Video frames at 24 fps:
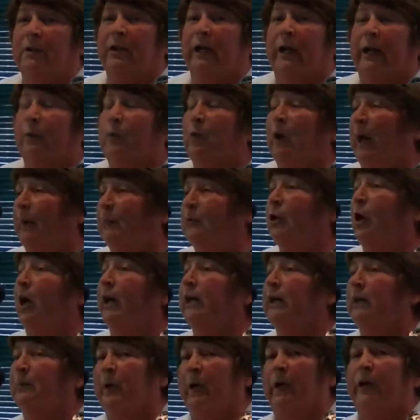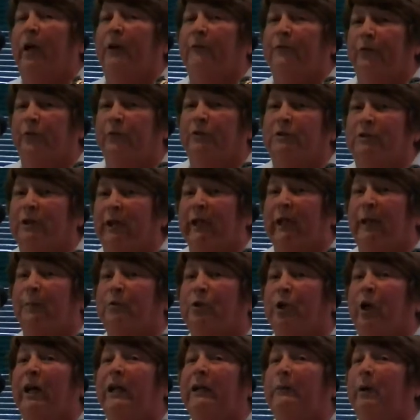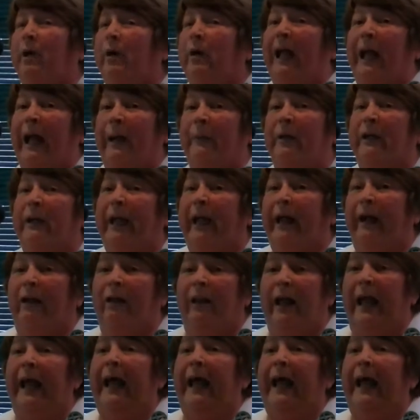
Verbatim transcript: And when I'm talking about our First Lady, I'm talking about Abigail